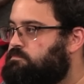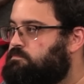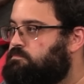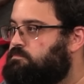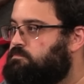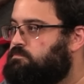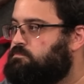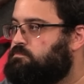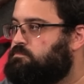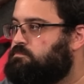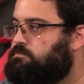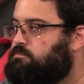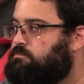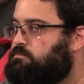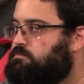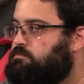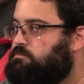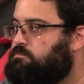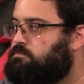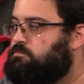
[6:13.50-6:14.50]

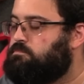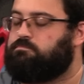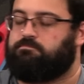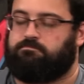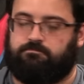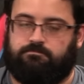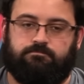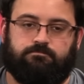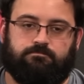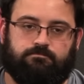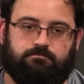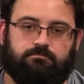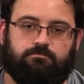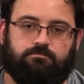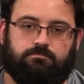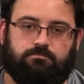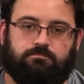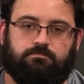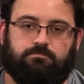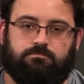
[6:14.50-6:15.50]

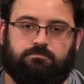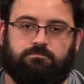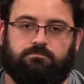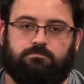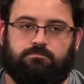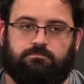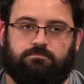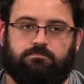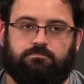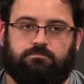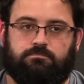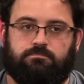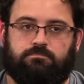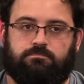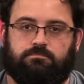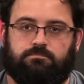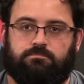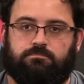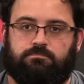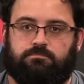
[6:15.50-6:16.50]

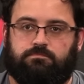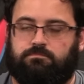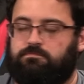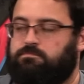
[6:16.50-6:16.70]
(silent)